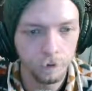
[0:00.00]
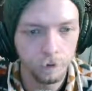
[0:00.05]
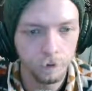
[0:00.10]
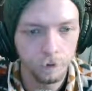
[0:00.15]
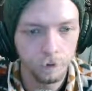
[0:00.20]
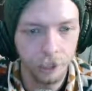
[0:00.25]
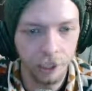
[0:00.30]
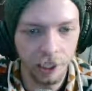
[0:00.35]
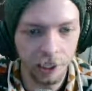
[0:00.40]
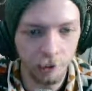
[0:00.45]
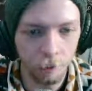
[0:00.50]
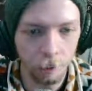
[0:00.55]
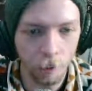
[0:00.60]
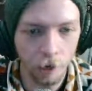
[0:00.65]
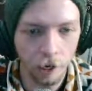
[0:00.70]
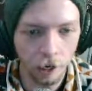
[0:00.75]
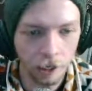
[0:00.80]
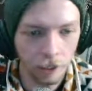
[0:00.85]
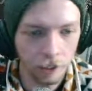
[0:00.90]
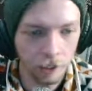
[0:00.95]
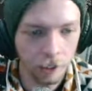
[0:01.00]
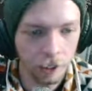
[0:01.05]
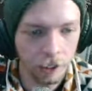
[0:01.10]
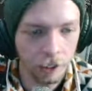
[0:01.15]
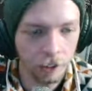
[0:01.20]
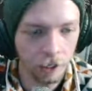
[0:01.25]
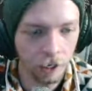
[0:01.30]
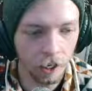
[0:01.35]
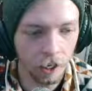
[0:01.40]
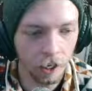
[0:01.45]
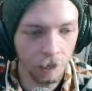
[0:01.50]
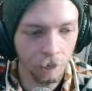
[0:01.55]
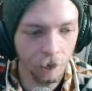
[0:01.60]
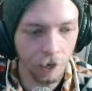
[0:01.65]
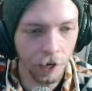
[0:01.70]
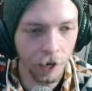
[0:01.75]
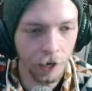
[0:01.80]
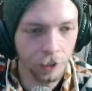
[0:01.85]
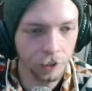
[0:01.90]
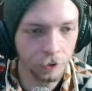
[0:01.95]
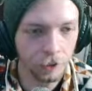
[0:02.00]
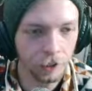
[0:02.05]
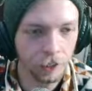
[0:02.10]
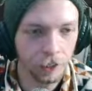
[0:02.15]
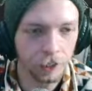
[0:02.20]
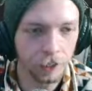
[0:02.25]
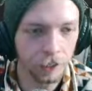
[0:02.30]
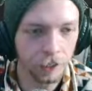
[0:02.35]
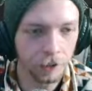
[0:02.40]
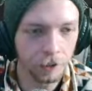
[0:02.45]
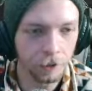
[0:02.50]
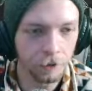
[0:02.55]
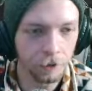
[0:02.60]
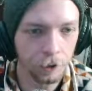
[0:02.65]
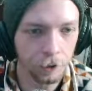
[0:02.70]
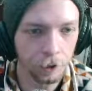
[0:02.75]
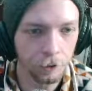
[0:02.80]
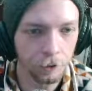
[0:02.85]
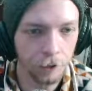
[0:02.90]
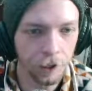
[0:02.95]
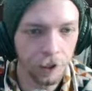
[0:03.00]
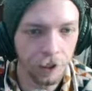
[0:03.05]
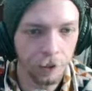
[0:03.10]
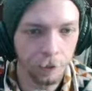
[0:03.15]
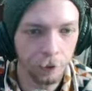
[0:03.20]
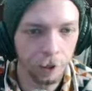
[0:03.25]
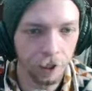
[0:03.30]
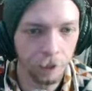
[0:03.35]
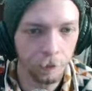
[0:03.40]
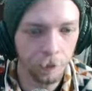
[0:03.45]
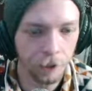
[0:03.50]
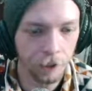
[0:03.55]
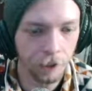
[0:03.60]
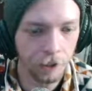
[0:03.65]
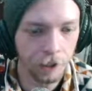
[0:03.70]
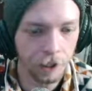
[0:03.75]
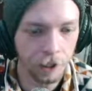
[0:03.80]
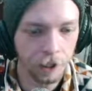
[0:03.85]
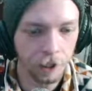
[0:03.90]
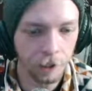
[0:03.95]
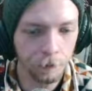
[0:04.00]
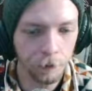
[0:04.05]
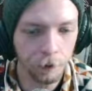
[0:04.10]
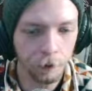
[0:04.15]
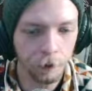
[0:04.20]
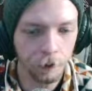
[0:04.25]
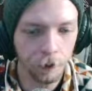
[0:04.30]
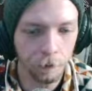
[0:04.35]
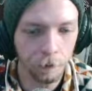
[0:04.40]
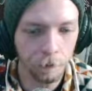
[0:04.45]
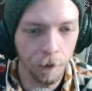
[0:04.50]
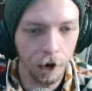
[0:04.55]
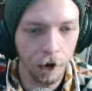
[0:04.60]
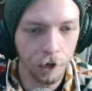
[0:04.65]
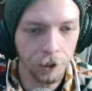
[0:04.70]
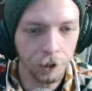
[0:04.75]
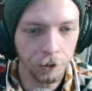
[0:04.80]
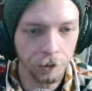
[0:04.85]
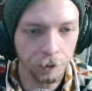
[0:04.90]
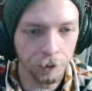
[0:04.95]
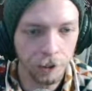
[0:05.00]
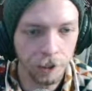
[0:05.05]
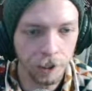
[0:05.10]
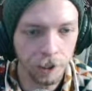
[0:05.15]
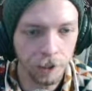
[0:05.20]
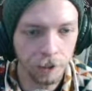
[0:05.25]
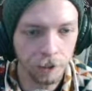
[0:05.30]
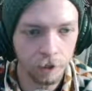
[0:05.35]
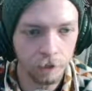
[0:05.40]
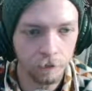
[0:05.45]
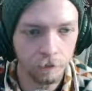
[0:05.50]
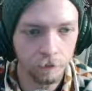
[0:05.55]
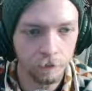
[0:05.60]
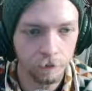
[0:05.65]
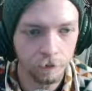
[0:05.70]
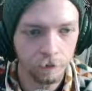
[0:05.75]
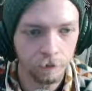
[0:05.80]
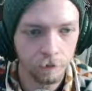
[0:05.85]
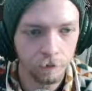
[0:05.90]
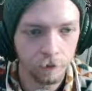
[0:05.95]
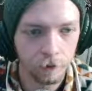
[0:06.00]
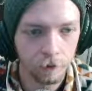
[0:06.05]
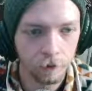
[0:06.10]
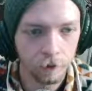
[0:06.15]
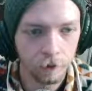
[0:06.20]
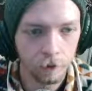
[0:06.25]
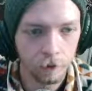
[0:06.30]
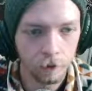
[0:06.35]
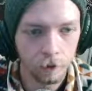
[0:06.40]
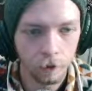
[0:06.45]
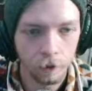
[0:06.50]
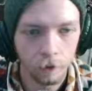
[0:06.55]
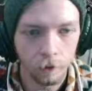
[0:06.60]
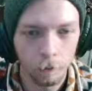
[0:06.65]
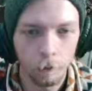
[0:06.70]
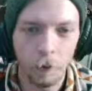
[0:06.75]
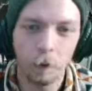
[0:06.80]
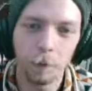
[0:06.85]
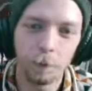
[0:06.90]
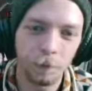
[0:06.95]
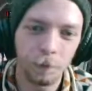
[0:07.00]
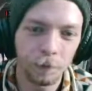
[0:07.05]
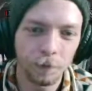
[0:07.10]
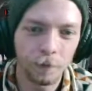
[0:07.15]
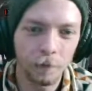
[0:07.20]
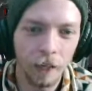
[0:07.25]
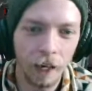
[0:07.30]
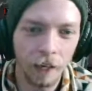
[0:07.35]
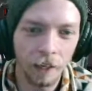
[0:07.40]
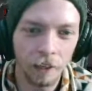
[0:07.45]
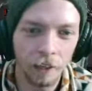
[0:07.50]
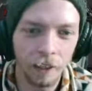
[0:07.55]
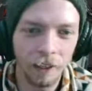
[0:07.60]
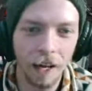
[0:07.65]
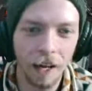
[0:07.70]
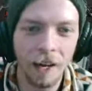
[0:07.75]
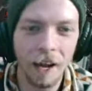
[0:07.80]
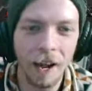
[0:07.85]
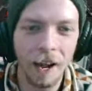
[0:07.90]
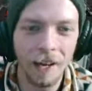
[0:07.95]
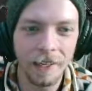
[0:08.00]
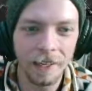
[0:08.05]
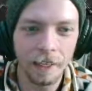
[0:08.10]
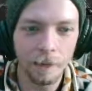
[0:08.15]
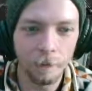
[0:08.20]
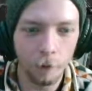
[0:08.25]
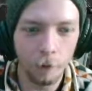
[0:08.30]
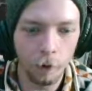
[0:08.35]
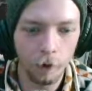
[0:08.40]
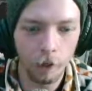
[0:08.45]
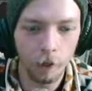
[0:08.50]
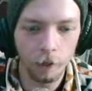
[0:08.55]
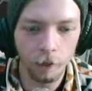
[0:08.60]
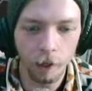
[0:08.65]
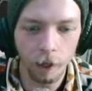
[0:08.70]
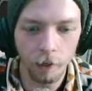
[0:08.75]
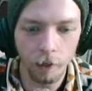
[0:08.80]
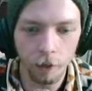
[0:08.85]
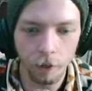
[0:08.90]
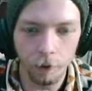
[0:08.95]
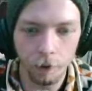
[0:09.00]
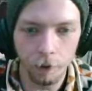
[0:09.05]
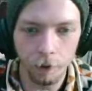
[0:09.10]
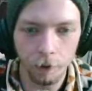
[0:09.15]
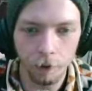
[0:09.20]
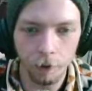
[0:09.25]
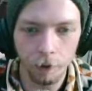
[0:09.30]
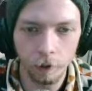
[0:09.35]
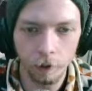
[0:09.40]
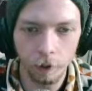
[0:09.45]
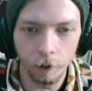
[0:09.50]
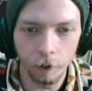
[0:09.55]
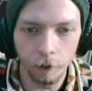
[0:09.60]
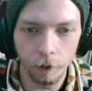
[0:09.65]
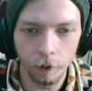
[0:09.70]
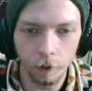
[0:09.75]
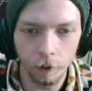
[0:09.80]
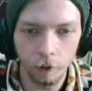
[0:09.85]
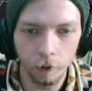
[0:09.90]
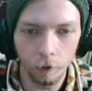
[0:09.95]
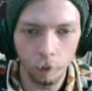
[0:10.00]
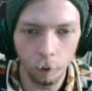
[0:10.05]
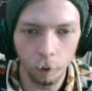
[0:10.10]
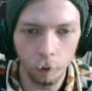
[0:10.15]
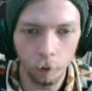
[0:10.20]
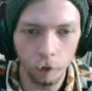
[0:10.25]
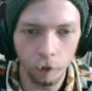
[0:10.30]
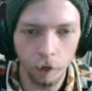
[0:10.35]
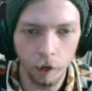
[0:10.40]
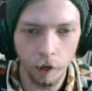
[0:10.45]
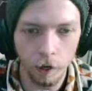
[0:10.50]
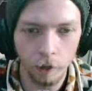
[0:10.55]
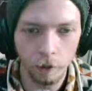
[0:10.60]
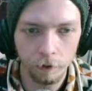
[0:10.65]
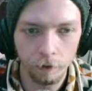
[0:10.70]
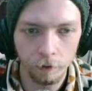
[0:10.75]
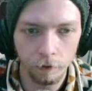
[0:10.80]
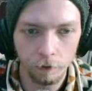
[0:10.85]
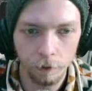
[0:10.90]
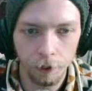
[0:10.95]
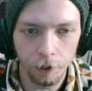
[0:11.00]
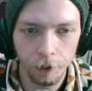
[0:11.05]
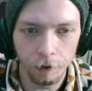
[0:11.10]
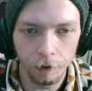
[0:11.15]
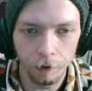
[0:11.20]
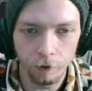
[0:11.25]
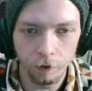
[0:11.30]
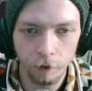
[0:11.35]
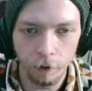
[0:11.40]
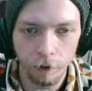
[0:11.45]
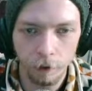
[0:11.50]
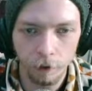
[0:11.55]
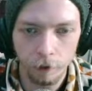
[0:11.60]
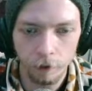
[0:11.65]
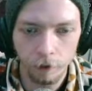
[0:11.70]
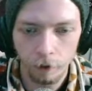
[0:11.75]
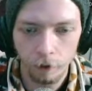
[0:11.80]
takes way less time than actually getting the UVs right, because since I'm doing a modular system, well, it's not as important now that I'm doing World Align materials,